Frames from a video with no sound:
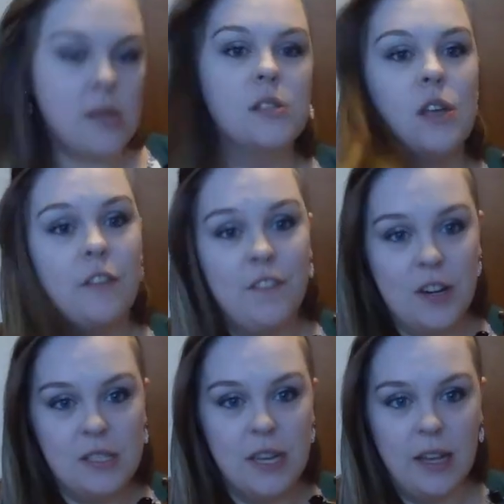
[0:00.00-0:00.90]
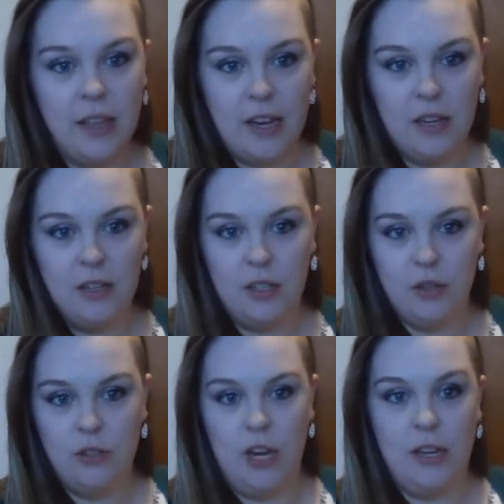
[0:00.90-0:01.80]
So the first thing I'd like you to
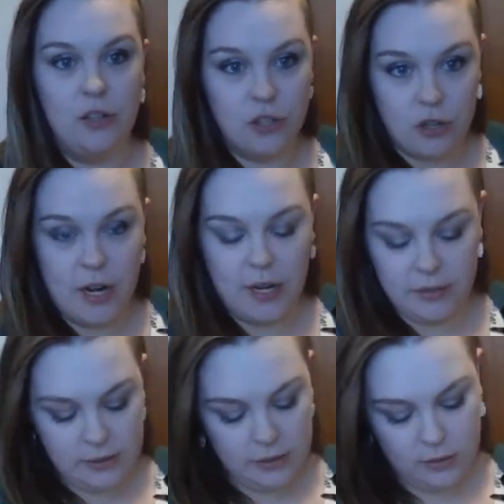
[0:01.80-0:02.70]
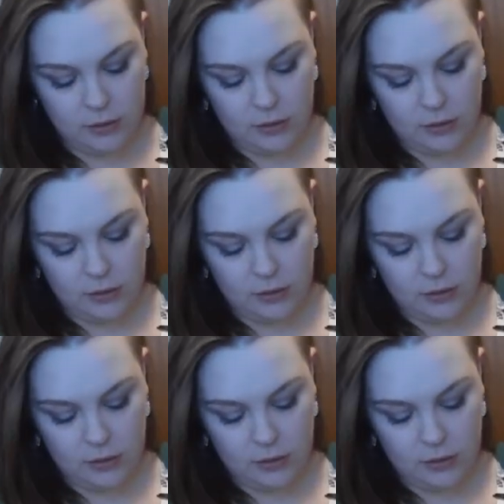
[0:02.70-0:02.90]
do, check your strings.